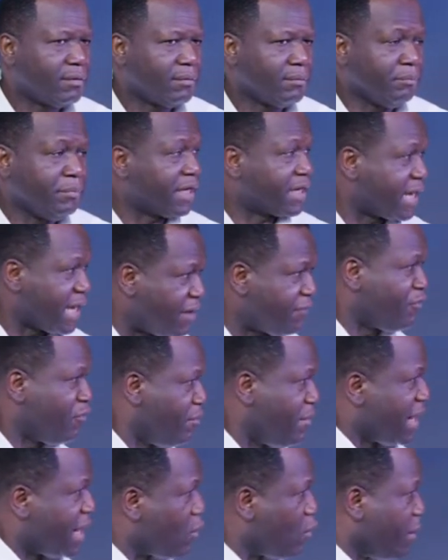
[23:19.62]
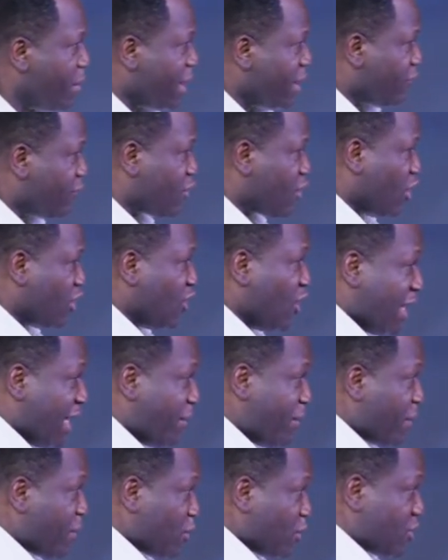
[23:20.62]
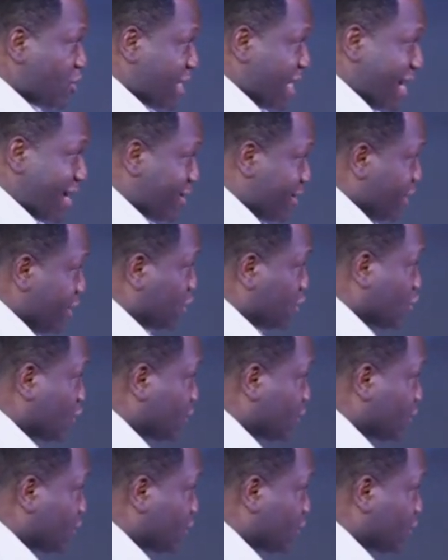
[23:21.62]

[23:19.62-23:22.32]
Be careful, men and women of God. Don't let people drag you into